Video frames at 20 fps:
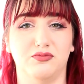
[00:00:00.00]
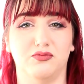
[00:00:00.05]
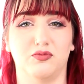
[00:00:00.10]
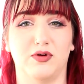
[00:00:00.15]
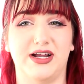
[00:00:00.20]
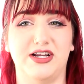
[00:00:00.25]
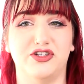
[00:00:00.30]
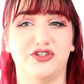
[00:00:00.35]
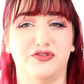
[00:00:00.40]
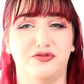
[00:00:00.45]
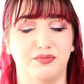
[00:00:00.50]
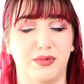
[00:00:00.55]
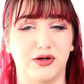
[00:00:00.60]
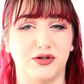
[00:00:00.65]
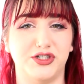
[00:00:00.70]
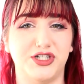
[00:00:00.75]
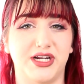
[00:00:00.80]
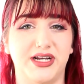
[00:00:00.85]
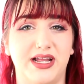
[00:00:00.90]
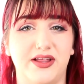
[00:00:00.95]
range of
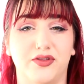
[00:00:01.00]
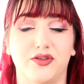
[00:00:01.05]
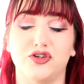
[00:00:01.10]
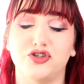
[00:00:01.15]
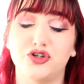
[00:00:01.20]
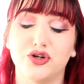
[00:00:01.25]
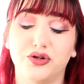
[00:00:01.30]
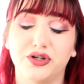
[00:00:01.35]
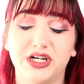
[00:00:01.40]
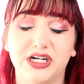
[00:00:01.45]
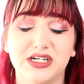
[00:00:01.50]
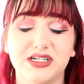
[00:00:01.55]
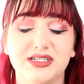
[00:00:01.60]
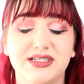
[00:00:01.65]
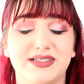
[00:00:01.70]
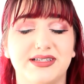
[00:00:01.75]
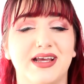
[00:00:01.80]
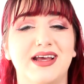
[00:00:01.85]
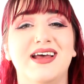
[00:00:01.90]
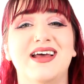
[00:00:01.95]
motion in the
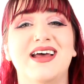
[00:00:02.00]
shoulders,